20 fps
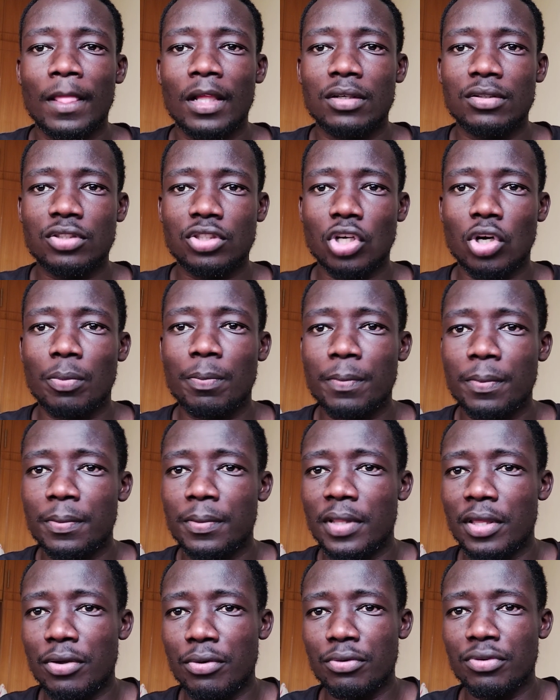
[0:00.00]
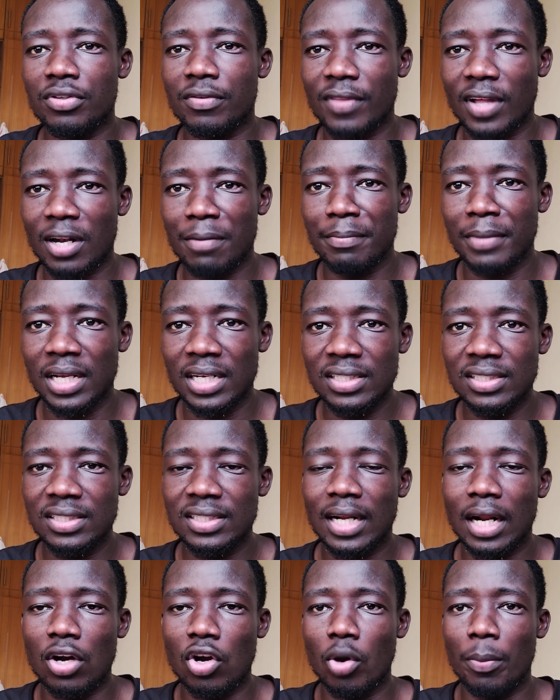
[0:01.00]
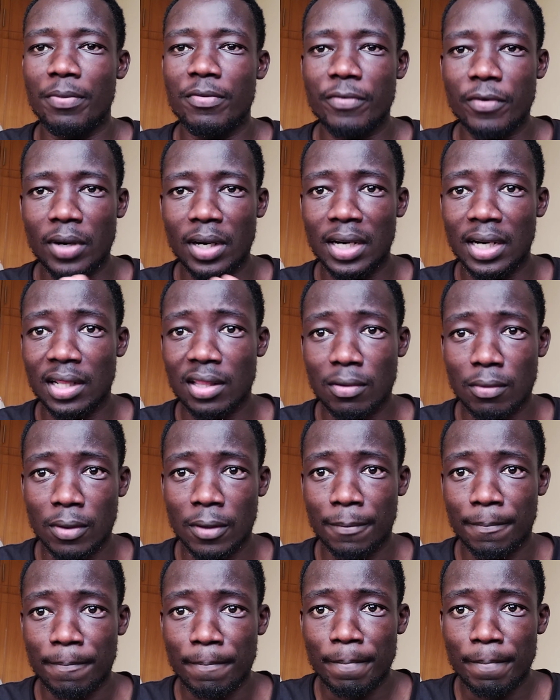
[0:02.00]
stop the use of that medicine and opt for another one.